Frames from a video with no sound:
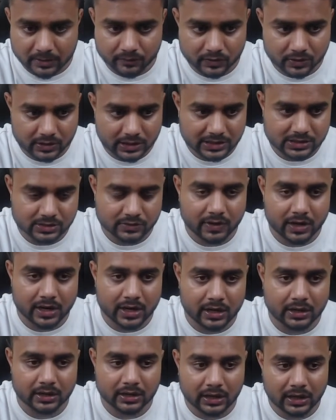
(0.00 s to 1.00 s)
That's
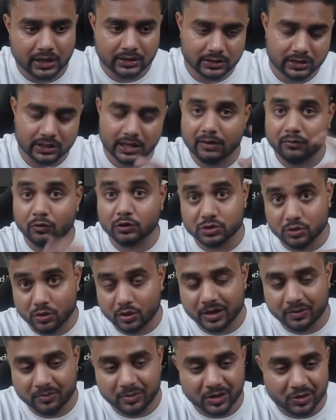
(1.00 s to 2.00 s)
why I think I was not
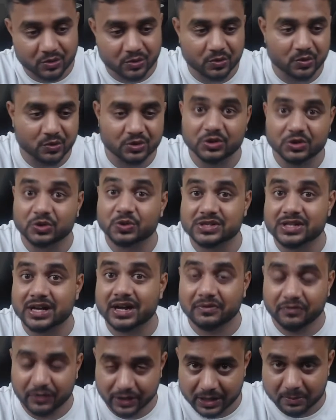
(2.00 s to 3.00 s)
able to use the
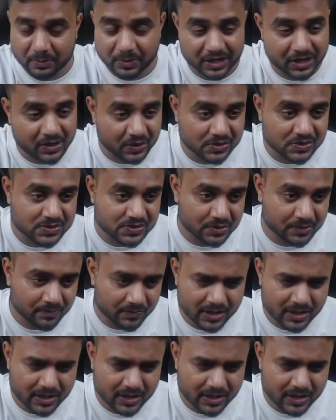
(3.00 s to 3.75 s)
Wikipedia also.